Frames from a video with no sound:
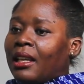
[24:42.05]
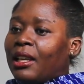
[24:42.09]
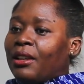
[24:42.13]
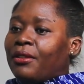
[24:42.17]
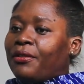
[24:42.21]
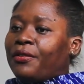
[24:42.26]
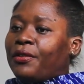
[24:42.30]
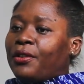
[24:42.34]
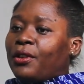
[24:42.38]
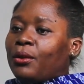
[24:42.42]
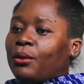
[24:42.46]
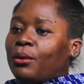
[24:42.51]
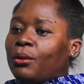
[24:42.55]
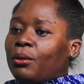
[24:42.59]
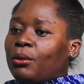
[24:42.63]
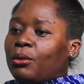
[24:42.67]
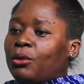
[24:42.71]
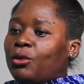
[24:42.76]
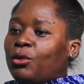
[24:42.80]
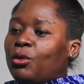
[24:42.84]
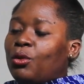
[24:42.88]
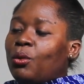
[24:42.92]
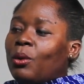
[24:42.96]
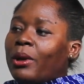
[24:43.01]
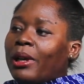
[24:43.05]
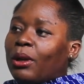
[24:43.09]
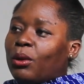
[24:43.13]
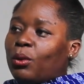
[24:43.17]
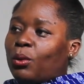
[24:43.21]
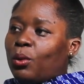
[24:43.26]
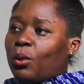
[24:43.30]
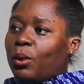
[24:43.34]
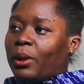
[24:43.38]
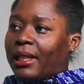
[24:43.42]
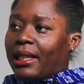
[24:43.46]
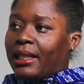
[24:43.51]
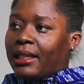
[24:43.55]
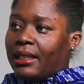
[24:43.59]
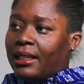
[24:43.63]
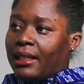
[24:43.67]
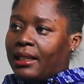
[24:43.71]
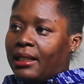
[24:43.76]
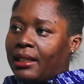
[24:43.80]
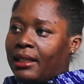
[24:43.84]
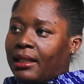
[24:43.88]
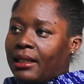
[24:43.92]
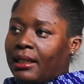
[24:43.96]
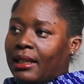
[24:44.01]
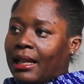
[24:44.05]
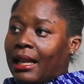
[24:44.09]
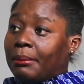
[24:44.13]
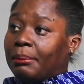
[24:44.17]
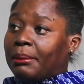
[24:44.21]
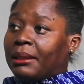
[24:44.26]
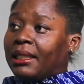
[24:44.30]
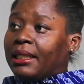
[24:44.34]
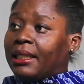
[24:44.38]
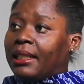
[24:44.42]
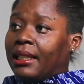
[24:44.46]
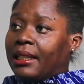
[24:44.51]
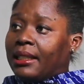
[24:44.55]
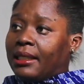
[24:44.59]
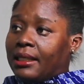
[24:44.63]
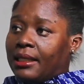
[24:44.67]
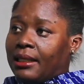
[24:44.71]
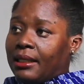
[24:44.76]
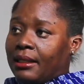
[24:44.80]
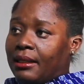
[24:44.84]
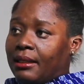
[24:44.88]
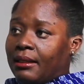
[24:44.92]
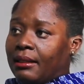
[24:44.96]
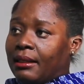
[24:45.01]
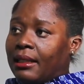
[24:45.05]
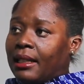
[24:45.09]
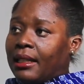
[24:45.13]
If you do a quick application,